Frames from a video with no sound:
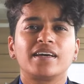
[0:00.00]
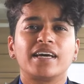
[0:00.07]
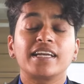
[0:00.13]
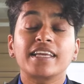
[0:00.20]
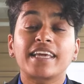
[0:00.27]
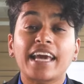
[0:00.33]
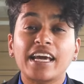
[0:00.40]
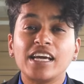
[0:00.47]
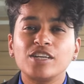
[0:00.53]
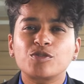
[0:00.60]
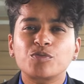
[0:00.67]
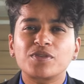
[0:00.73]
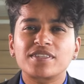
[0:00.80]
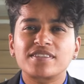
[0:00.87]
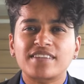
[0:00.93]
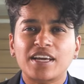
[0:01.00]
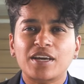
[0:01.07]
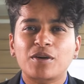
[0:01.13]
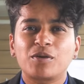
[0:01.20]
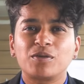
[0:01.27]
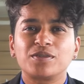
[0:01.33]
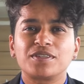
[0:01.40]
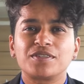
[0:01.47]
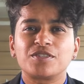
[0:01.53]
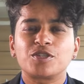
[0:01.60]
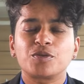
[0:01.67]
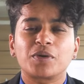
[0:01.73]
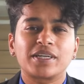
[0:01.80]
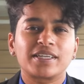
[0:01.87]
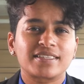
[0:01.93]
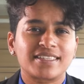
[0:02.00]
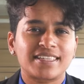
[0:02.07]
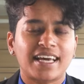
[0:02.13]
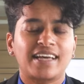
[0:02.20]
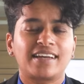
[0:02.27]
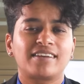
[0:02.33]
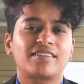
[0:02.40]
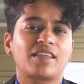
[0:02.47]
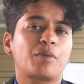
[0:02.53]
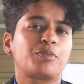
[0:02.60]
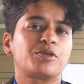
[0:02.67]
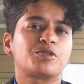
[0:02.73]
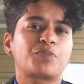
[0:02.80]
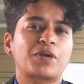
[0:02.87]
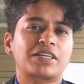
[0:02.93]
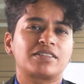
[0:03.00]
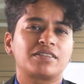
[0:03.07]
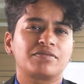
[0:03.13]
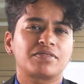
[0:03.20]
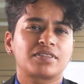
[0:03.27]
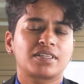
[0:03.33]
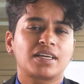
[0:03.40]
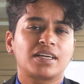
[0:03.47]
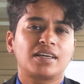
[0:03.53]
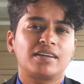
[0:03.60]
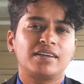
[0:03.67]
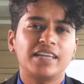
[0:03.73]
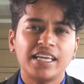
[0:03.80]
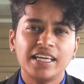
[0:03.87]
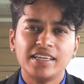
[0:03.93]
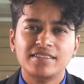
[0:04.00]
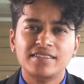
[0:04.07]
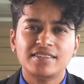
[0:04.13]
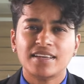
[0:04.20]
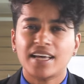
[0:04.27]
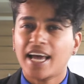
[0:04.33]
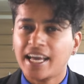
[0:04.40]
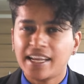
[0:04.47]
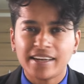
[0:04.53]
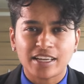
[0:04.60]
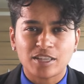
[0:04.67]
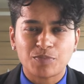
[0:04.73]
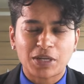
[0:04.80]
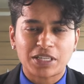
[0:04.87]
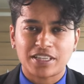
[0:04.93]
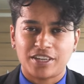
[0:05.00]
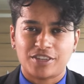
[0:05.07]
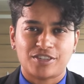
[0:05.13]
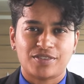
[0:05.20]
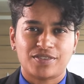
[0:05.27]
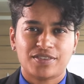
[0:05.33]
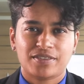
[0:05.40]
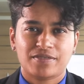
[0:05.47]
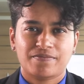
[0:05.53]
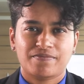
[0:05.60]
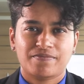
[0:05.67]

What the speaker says: Engage with stakeholders to understand their perspectives, needs, and expectations.